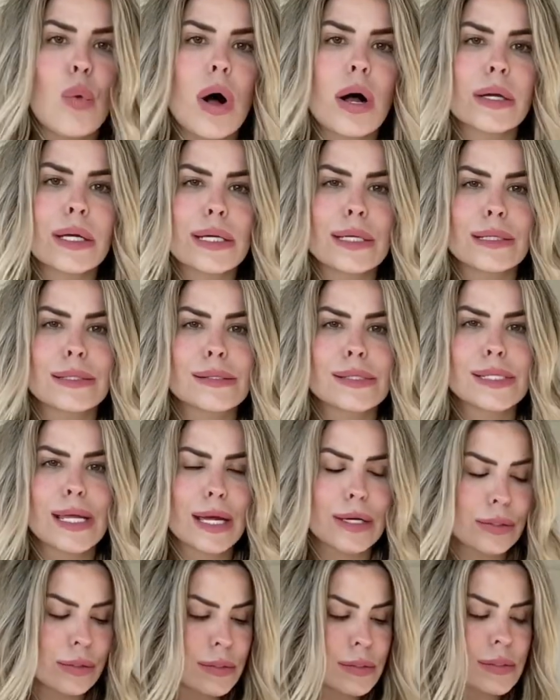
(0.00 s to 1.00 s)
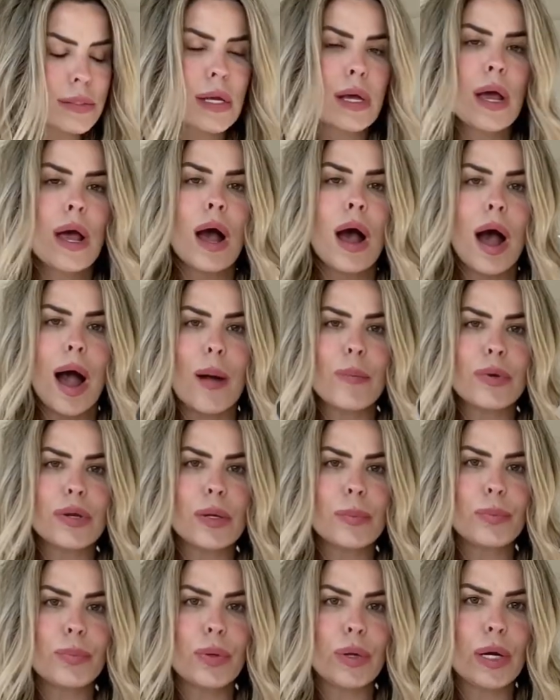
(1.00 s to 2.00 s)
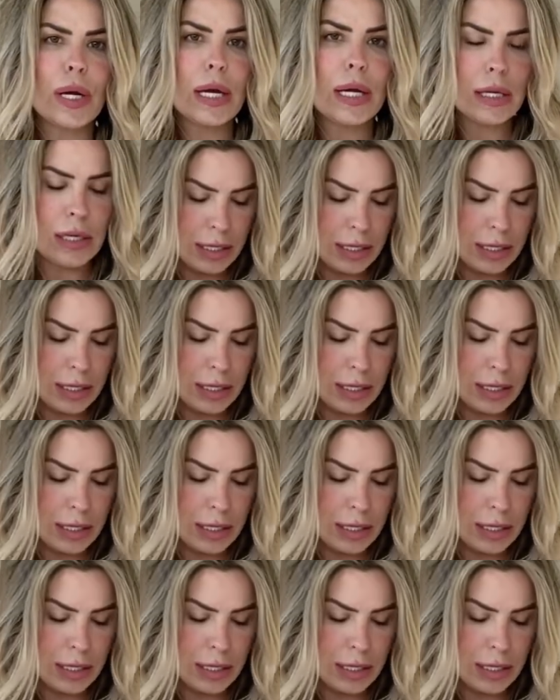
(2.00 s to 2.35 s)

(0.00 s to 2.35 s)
walking sandals. I'm gonna put